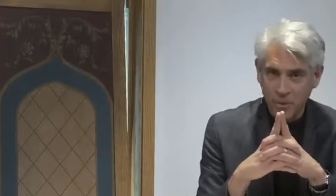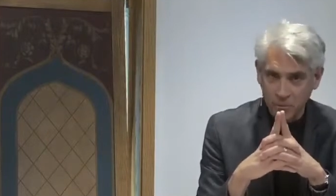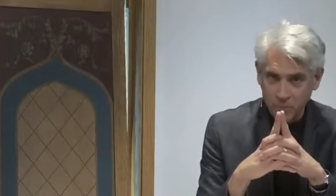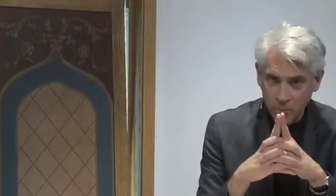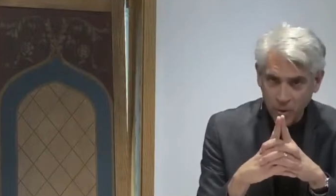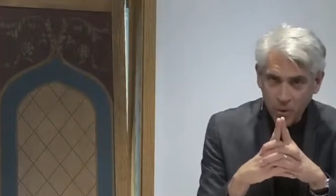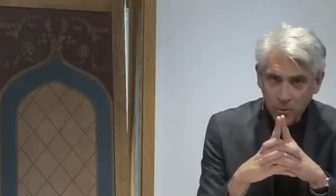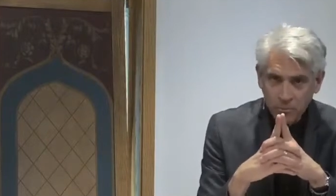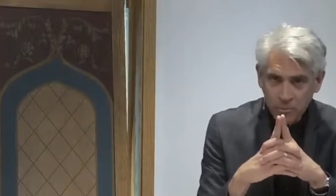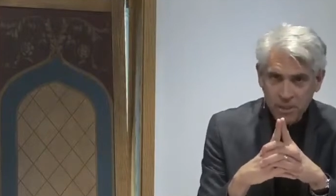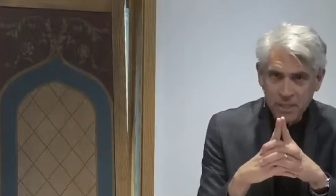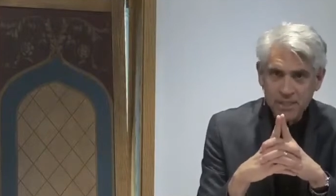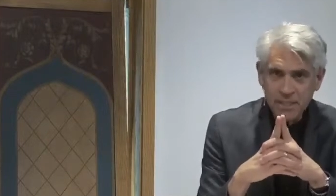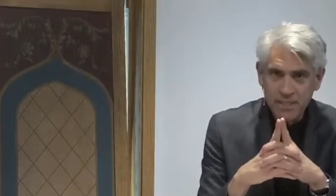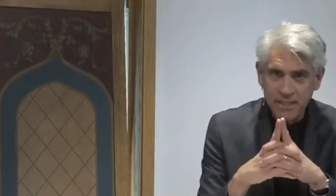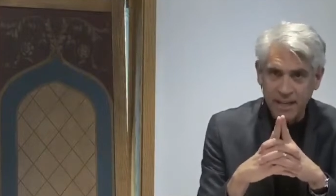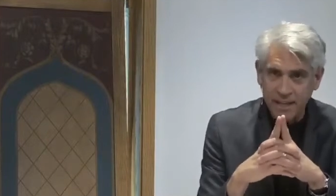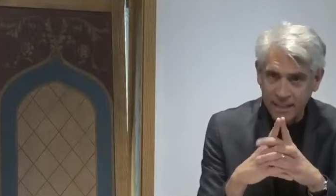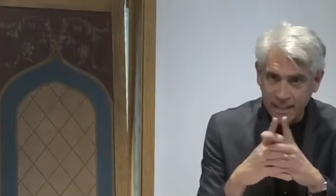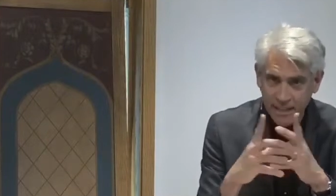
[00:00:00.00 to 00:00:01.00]
What won't
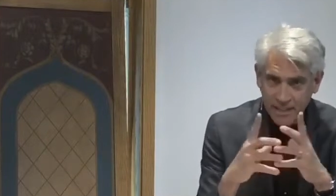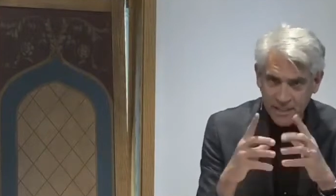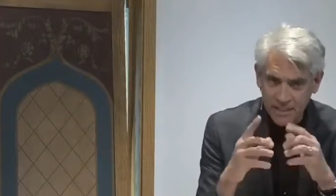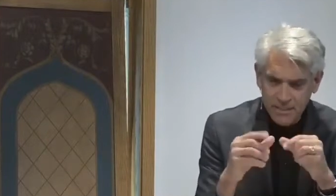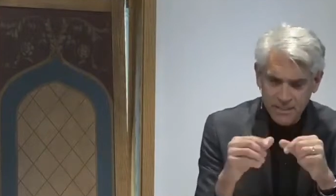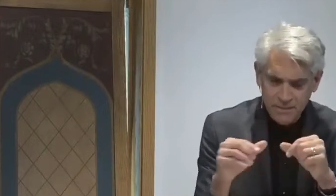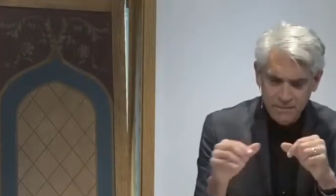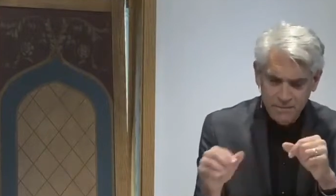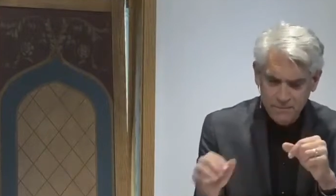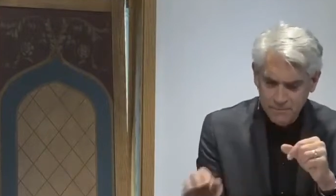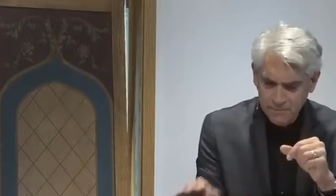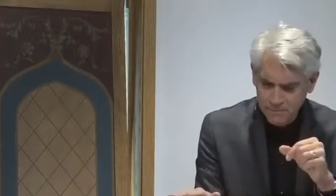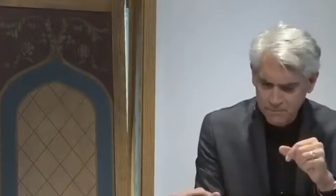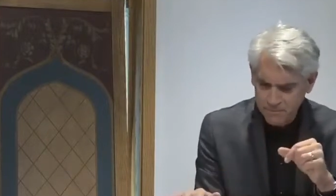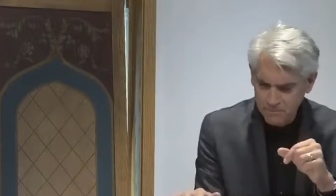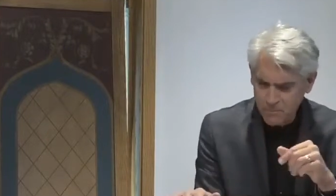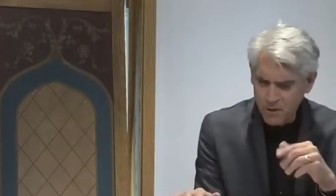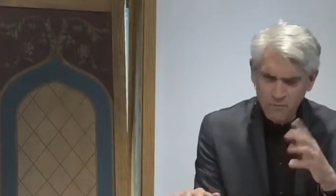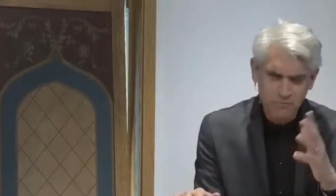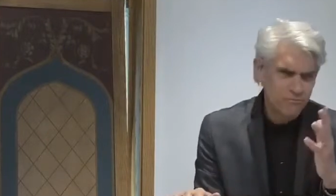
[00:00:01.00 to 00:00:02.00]
be said is,
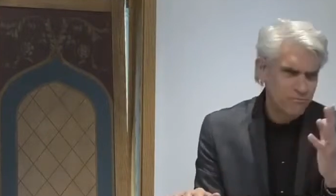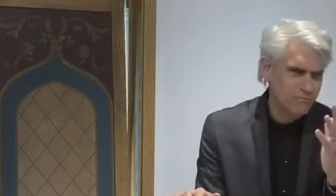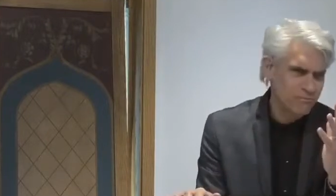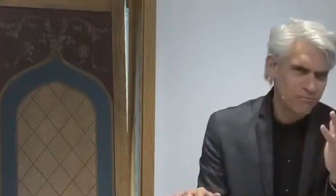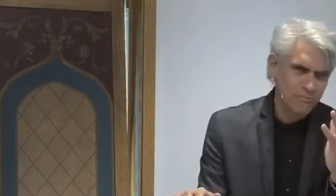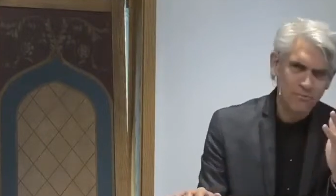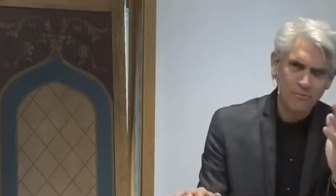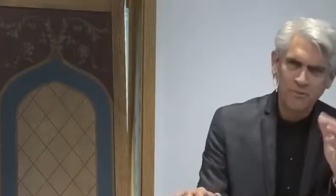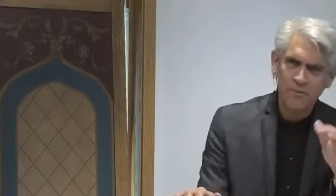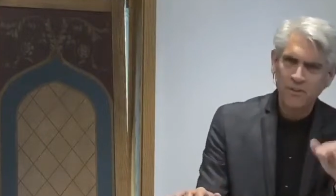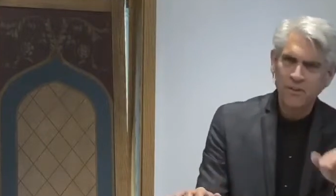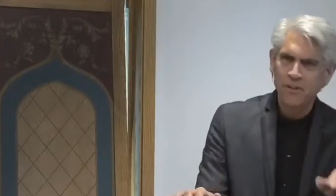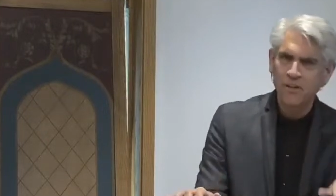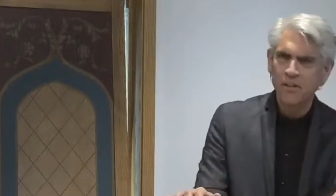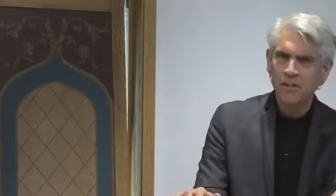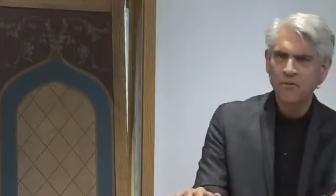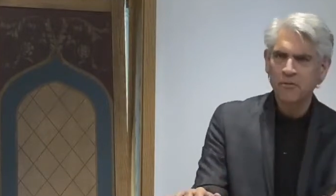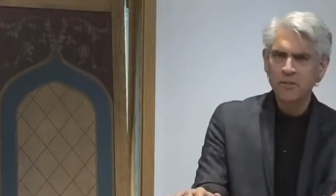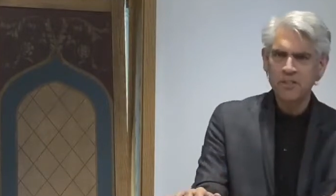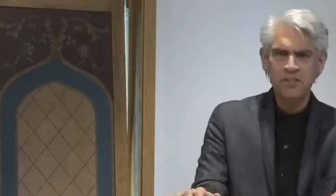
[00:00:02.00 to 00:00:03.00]
well,
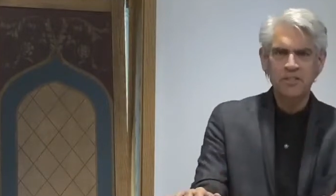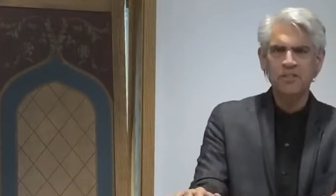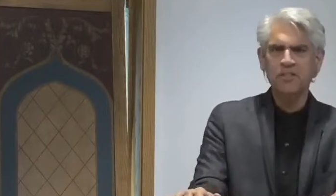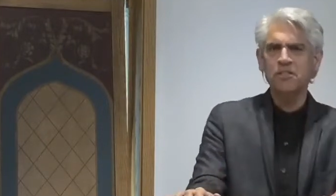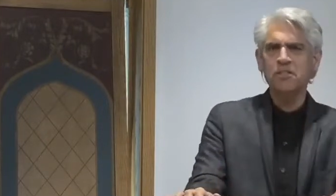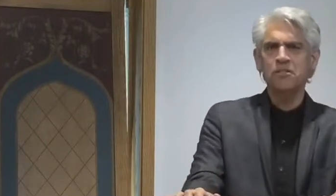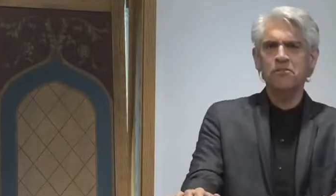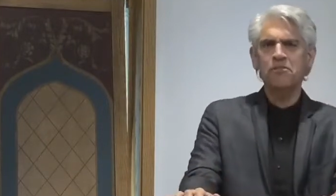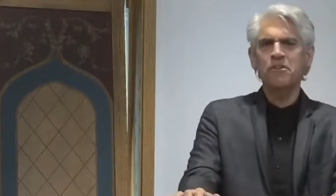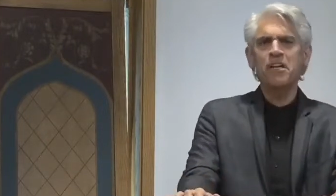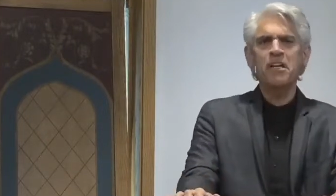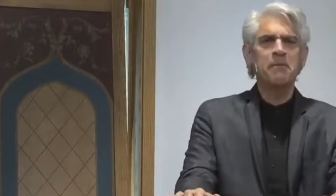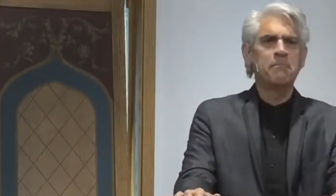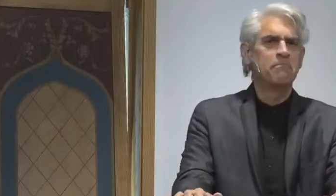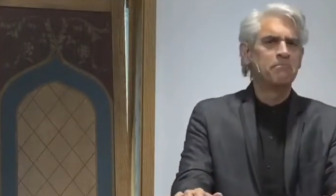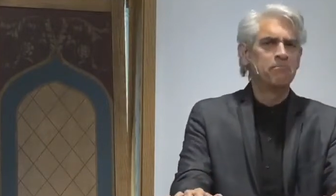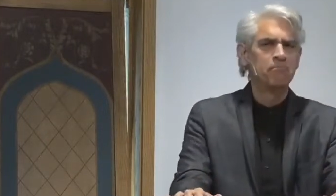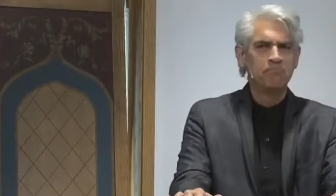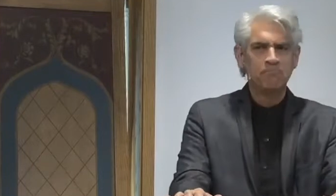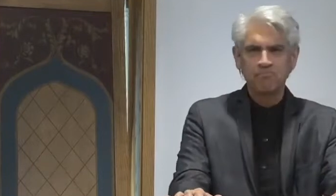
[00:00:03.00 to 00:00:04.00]
it's just a
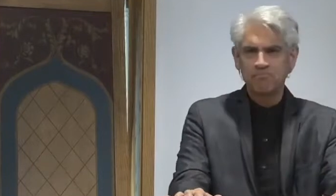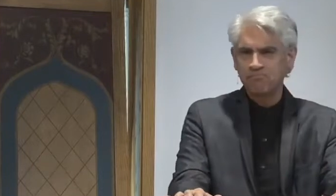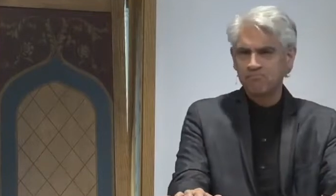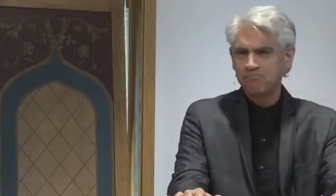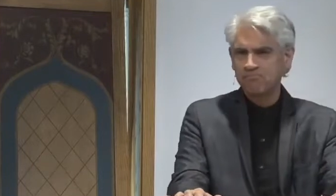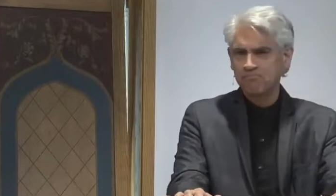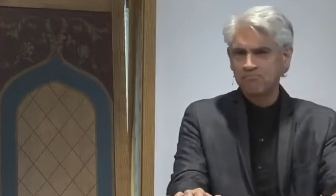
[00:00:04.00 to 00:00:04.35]
dream.